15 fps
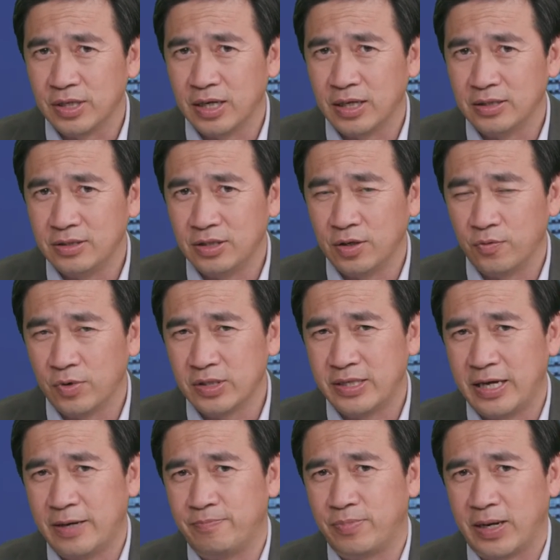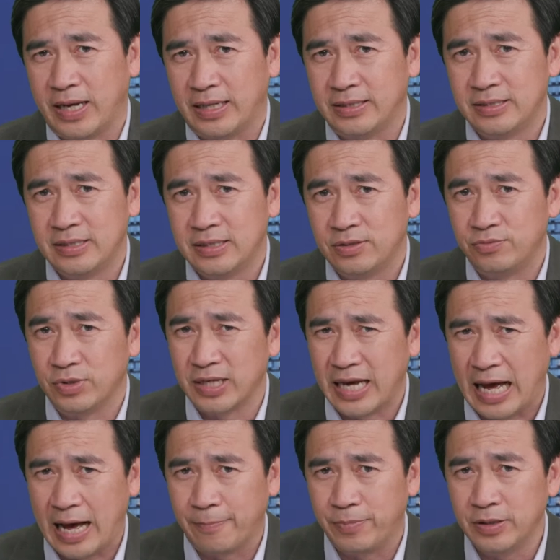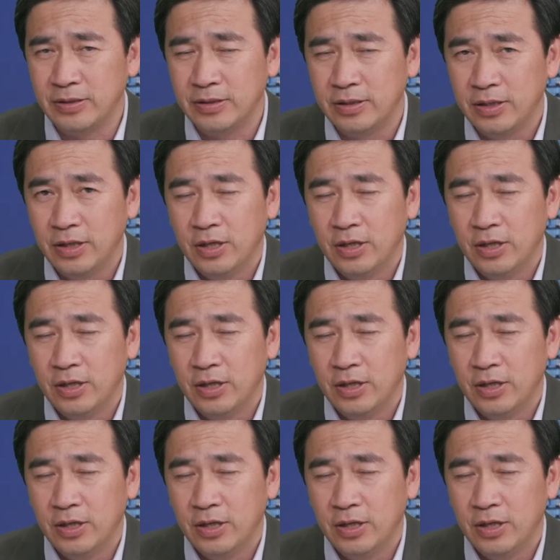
what they had planned really happen?